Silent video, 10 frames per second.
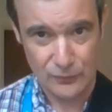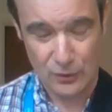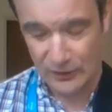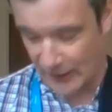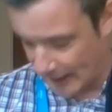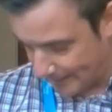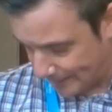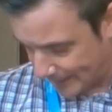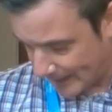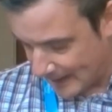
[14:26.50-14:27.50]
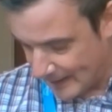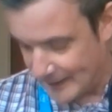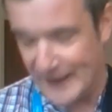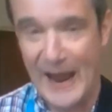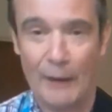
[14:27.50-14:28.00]
Okay,
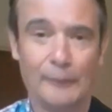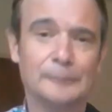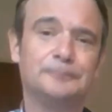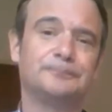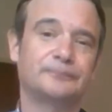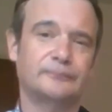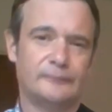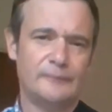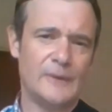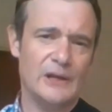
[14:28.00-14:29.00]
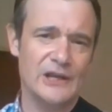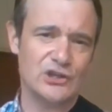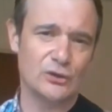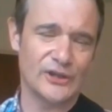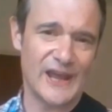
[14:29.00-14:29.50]
now let's
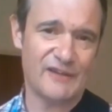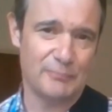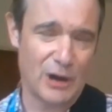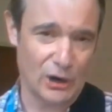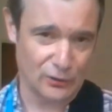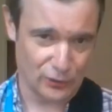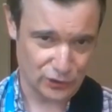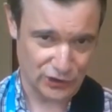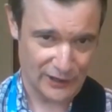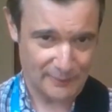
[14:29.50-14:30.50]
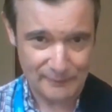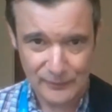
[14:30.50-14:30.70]
look at the F bar chord shape.